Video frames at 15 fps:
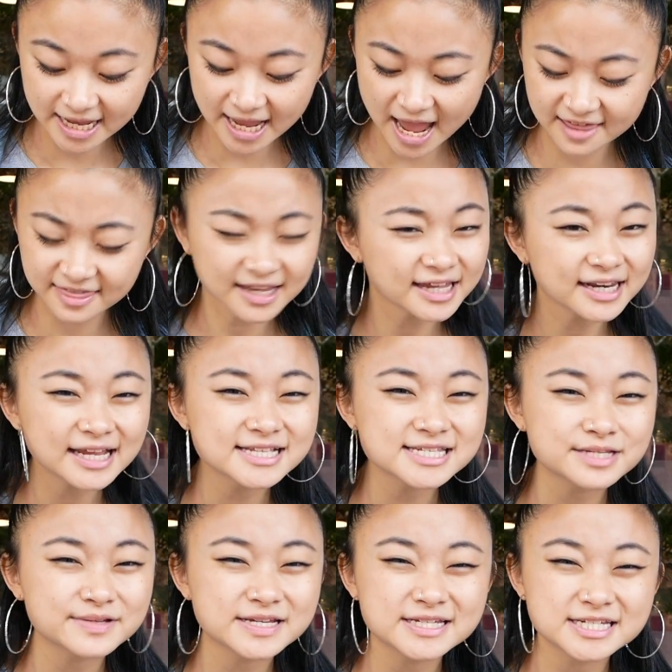I think it needs
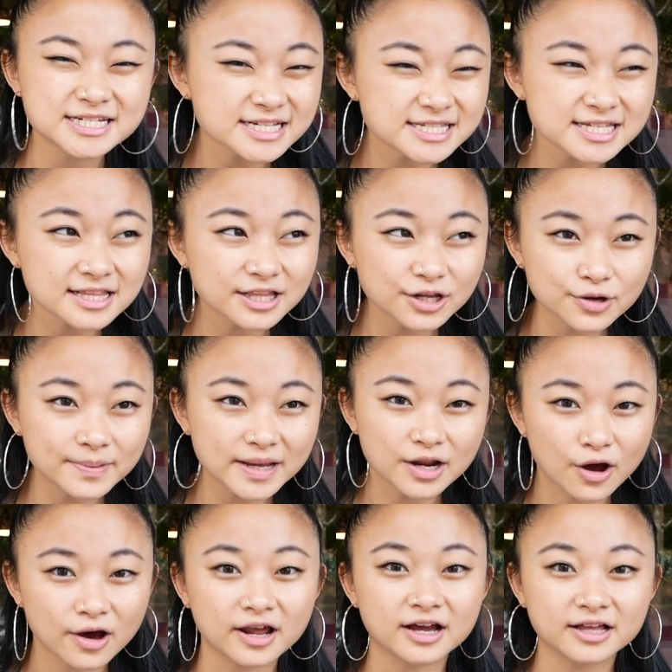to be just a little bit
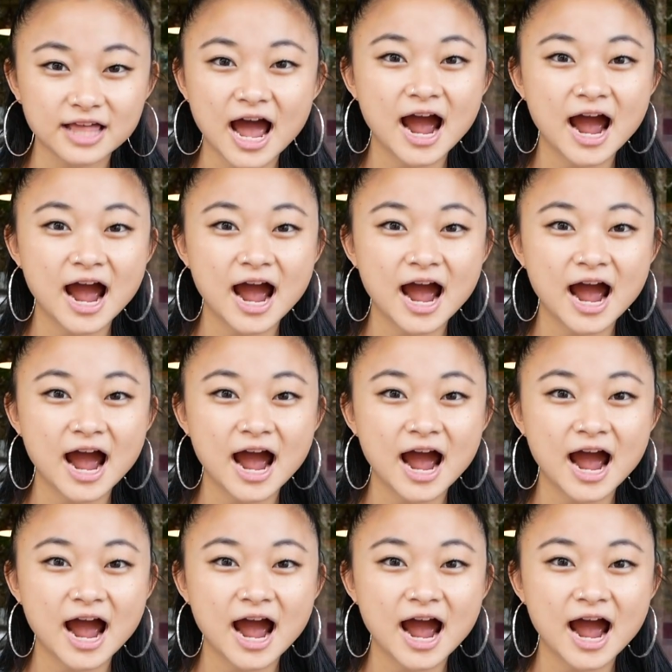hotter.